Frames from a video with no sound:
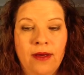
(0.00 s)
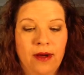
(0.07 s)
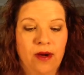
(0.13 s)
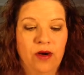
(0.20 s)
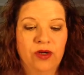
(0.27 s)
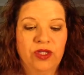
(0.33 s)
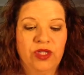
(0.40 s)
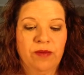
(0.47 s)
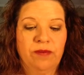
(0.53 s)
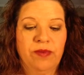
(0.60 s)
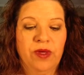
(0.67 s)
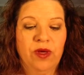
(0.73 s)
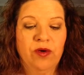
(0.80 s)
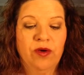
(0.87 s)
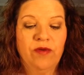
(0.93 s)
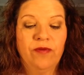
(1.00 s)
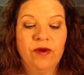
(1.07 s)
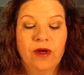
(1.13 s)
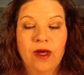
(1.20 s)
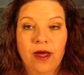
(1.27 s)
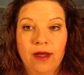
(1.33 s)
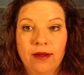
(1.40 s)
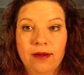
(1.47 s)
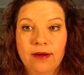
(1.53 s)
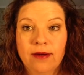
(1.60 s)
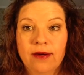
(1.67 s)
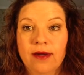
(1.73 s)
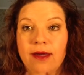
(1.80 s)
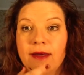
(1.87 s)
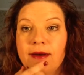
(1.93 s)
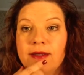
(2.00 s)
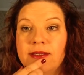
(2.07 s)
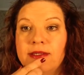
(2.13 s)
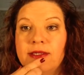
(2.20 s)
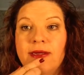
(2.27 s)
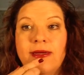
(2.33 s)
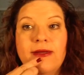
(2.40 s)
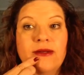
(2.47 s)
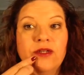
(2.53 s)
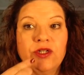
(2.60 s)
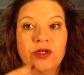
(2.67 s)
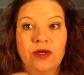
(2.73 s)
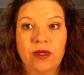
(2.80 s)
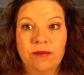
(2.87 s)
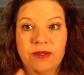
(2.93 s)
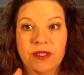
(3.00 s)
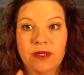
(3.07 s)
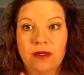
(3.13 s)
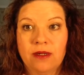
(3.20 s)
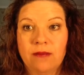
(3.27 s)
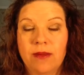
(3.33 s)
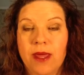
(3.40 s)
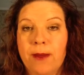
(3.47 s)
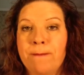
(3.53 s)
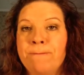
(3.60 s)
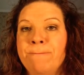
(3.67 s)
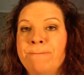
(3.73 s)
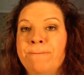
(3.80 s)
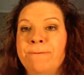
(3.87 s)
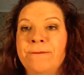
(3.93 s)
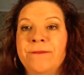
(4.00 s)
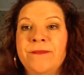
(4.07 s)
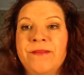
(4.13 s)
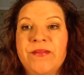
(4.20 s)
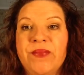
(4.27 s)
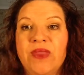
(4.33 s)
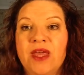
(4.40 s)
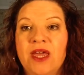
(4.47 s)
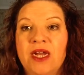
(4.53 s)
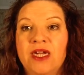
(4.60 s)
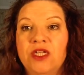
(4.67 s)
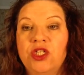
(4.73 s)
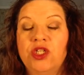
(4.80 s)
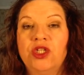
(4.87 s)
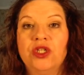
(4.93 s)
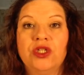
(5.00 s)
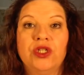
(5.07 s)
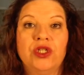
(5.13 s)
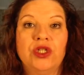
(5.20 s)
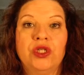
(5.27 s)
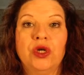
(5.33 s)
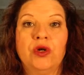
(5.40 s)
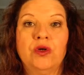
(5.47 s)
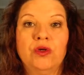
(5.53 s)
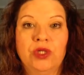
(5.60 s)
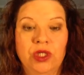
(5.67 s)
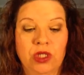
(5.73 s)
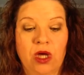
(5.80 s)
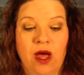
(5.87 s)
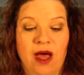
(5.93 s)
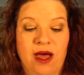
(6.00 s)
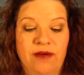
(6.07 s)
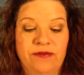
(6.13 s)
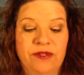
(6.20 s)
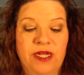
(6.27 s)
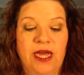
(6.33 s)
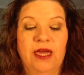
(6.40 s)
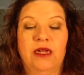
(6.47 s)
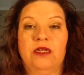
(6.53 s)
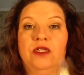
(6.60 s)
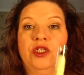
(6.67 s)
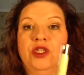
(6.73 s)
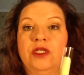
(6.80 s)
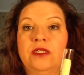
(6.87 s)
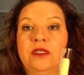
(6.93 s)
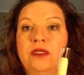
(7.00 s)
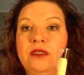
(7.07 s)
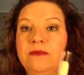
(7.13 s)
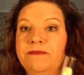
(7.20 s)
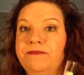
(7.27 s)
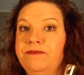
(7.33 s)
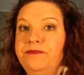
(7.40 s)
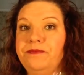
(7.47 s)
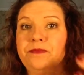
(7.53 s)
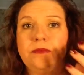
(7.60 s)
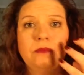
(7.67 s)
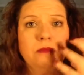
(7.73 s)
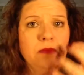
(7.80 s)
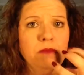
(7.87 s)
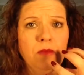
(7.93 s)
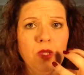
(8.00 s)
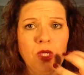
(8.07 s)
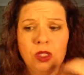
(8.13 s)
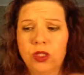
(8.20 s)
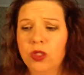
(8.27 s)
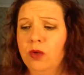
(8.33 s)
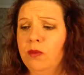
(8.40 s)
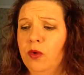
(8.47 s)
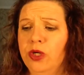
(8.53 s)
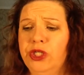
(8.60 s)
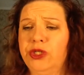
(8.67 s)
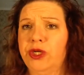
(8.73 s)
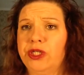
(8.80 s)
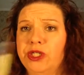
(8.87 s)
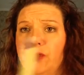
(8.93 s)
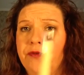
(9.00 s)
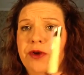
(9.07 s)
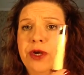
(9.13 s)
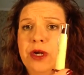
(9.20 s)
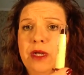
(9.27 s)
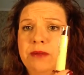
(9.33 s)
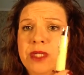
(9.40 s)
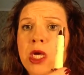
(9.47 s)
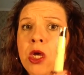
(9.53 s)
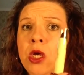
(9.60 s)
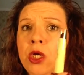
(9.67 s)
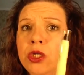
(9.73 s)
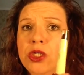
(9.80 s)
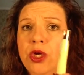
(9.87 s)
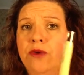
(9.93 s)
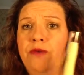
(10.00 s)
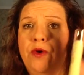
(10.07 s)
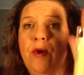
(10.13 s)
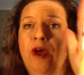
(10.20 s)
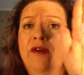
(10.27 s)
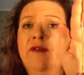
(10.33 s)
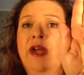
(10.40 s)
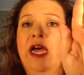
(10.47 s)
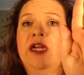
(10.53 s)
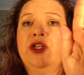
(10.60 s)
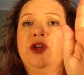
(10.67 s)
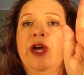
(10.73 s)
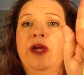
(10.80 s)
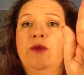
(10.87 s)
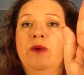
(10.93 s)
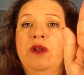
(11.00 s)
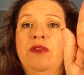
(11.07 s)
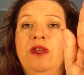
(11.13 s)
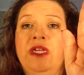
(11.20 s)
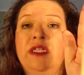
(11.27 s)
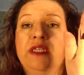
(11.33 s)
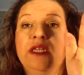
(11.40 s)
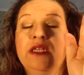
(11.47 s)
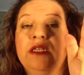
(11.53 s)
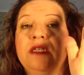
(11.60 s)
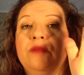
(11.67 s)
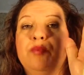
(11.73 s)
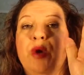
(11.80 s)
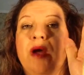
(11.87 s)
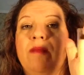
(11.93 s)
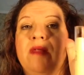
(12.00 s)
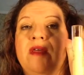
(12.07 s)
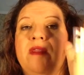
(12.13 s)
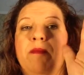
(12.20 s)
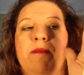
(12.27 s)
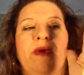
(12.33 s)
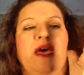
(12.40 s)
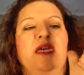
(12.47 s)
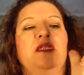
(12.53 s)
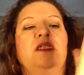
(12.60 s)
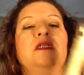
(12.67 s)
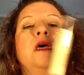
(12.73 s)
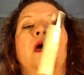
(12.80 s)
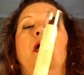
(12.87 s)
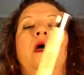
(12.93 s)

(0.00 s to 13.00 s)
Oh, it's a beautiful color. It kind of stains your lips a little bit. And it's just so soft and just so moisturizing for your lips. So if you have not tried one of these, this is probably the best